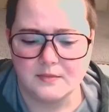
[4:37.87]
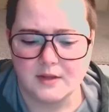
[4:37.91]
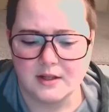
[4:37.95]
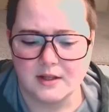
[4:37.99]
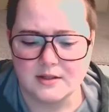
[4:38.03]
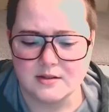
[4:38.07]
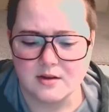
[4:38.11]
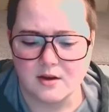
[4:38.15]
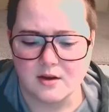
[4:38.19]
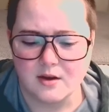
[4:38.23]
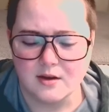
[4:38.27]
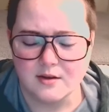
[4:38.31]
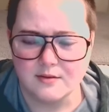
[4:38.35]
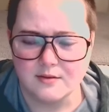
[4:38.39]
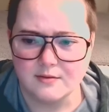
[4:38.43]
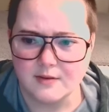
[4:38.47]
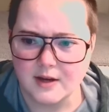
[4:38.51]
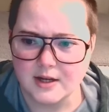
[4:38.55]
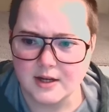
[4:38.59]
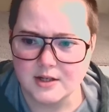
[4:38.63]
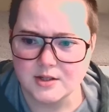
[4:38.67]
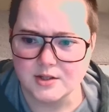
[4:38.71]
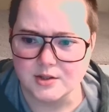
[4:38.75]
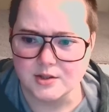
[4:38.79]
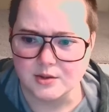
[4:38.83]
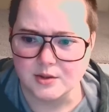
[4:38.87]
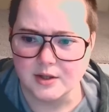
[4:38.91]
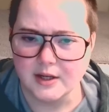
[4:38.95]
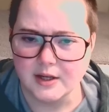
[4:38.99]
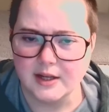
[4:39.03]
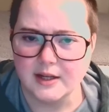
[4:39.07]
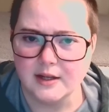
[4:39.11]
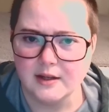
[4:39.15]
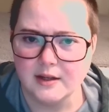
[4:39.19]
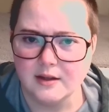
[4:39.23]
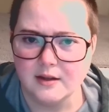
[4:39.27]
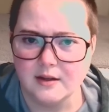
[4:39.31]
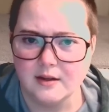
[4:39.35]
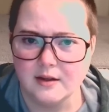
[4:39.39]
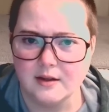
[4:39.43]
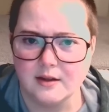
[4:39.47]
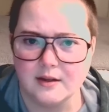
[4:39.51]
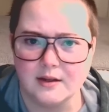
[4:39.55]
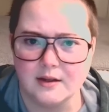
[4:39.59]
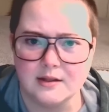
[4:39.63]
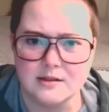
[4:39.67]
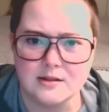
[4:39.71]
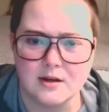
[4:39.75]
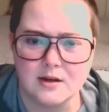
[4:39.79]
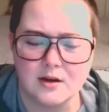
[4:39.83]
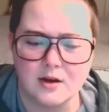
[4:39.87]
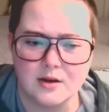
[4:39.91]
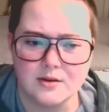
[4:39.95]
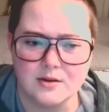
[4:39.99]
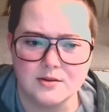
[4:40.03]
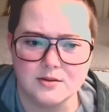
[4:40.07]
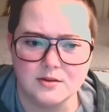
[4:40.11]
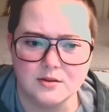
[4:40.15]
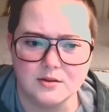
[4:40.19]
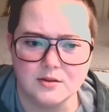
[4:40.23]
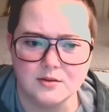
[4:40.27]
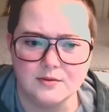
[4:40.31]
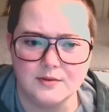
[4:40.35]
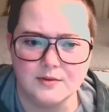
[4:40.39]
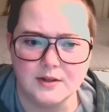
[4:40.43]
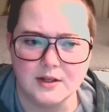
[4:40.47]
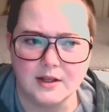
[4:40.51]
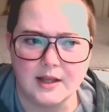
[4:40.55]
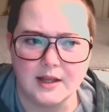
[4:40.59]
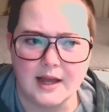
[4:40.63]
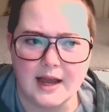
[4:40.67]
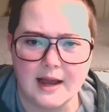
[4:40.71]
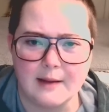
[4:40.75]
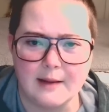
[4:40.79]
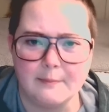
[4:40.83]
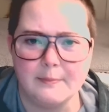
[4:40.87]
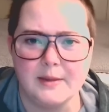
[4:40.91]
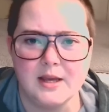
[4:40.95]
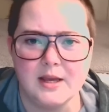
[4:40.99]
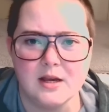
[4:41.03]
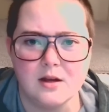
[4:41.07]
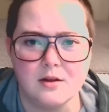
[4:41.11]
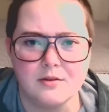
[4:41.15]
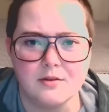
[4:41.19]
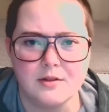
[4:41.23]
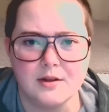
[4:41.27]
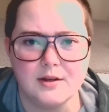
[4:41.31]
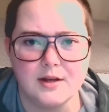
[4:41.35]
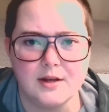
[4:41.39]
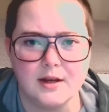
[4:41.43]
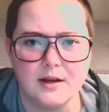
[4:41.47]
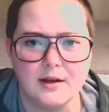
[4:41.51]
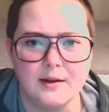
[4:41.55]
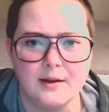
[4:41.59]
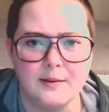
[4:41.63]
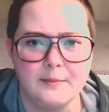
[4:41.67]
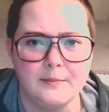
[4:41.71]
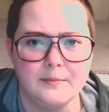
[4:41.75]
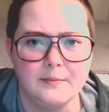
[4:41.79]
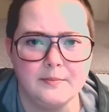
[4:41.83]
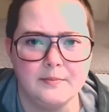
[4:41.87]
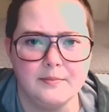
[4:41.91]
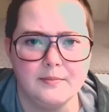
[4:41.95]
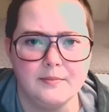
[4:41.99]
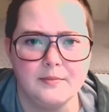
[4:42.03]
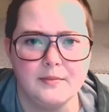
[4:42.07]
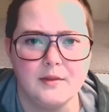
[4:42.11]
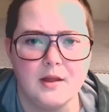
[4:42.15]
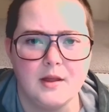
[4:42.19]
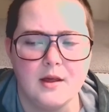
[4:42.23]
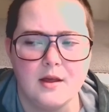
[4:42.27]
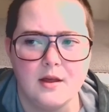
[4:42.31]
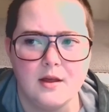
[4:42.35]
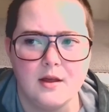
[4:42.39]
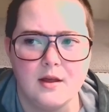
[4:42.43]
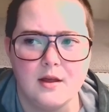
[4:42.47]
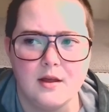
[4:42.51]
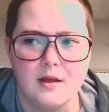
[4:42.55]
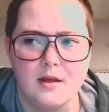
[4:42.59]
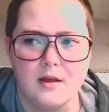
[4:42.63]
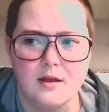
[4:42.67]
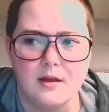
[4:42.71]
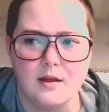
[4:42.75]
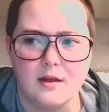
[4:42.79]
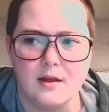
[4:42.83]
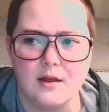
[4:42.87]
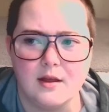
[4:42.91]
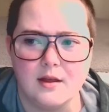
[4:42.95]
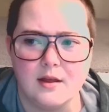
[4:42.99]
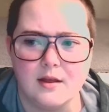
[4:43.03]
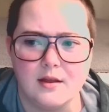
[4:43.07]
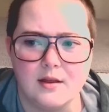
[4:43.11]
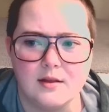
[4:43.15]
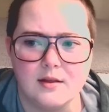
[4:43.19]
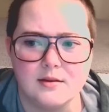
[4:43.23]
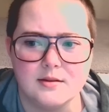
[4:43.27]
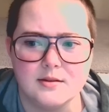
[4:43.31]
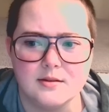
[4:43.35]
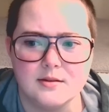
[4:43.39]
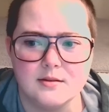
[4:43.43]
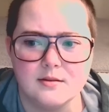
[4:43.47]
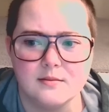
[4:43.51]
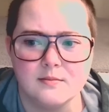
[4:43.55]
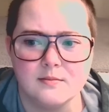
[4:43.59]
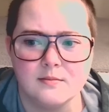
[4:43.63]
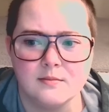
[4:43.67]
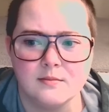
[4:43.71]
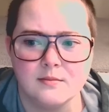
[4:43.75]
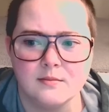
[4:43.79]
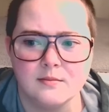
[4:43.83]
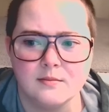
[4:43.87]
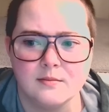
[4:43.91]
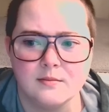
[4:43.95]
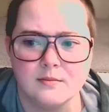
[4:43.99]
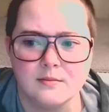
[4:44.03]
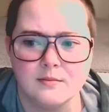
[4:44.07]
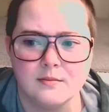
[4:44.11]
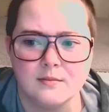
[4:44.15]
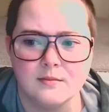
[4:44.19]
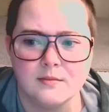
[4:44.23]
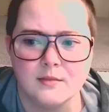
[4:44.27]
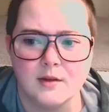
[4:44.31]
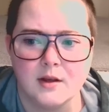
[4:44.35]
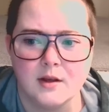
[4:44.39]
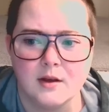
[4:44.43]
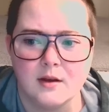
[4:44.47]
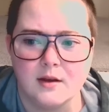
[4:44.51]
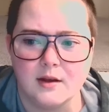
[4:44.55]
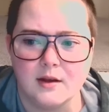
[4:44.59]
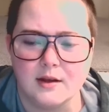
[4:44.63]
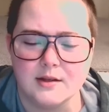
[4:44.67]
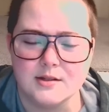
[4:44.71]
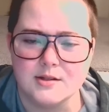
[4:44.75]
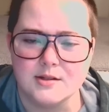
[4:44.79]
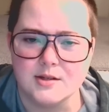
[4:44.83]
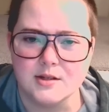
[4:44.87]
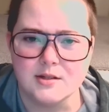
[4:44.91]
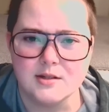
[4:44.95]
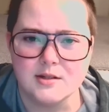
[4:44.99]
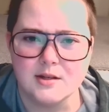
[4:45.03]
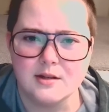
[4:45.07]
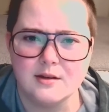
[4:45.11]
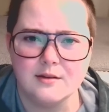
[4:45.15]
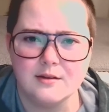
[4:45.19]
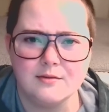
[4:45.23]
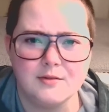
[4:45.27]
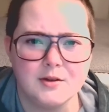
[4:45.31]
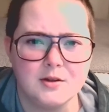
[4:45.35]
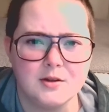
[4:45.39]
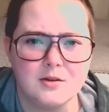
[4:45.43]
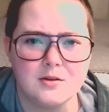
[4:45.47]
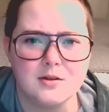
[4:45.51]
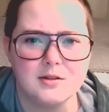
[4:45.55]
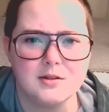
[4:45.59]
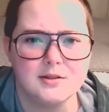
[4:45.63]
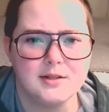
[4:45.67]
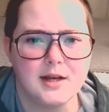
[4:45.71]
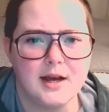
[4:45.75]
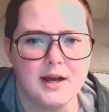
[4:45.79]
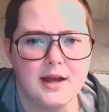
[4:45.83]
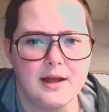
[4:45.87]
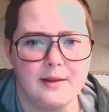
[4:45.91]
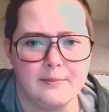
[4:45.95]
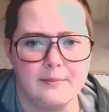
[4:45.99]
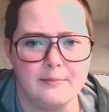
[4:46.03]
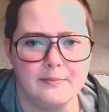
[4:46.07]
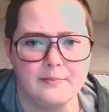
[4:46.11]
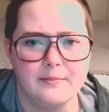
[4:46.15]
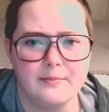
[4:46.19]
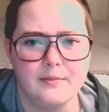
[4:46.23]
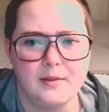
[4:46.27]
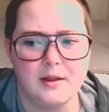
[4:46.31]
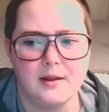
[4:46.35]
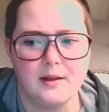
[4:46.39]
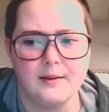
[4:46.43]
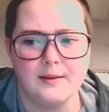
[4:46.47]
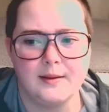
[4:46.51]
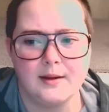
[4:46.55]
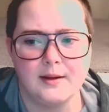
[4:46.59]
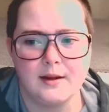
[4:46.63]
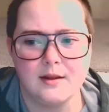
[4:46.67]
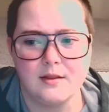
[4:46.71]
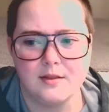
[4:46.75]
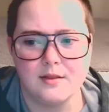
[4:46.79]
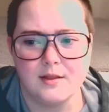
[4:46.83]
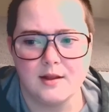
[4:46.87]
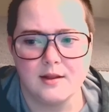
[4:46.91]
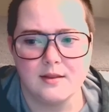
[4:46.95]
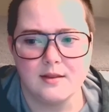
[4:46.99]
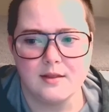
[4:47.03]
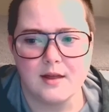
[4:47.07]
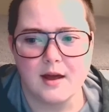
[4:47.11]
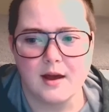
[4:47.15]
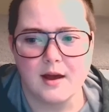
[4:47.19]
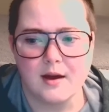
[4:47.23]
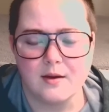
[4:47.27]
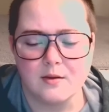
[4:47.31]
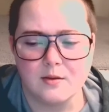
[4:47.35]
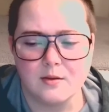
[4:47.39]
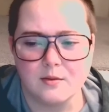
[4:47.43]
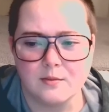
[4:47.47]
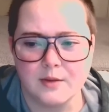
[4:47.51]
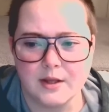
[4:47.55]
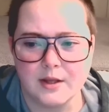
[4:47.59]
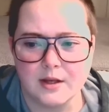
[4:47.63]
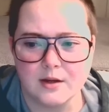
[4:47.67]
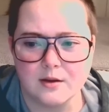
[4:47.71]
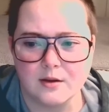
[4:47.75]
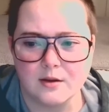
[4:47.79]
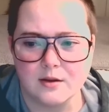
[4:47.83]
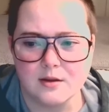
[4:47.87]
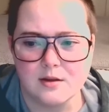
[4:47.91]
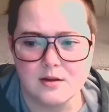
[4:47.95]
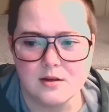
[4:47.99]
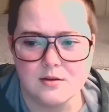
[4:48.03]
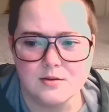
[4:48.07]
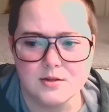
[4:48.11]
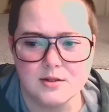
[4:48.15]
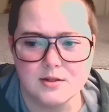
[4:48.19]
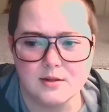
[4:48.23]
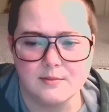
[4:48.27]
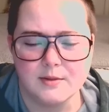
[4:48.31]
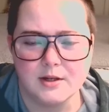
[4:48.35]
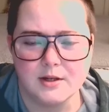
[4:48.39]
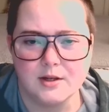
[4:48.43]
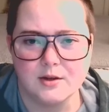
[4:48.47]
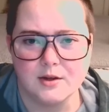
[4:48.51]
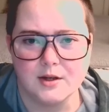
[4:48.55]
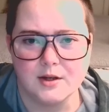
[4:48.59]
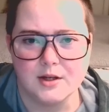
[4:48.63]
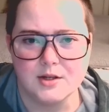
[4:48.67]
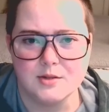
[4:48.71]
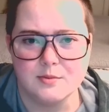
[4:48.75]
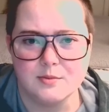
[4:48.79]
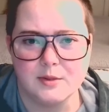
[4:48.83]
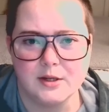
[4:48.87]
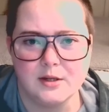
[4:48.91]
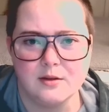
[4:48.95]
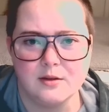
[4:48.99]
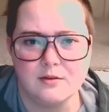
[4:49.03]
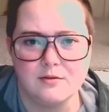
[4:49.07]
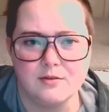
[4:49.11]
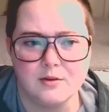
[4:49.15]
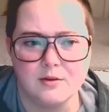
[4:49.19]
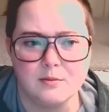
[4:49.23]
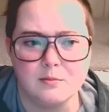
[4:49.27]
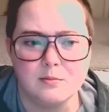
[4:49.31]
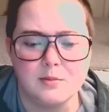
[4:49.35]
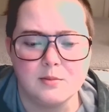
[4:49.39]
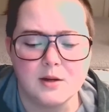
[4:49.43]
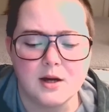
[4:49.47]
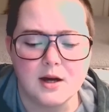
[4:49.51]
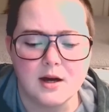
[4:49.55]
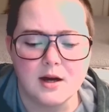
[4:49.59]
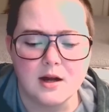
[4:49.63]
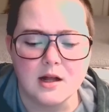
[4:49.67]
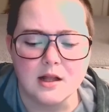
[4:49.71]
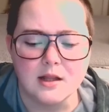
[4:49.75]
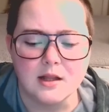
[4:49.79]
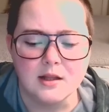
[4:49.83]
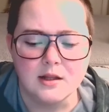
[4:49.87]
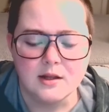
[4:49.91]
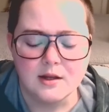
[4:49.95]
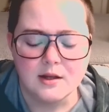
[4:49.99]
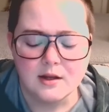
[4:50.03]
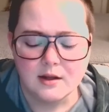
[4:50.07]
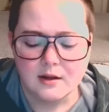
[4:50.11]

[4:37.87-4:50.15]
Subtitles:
It's hard to find joy. It's hard to feel happy all the time. It's just a difficult time, and I think that we could all use some encouragement from Paul,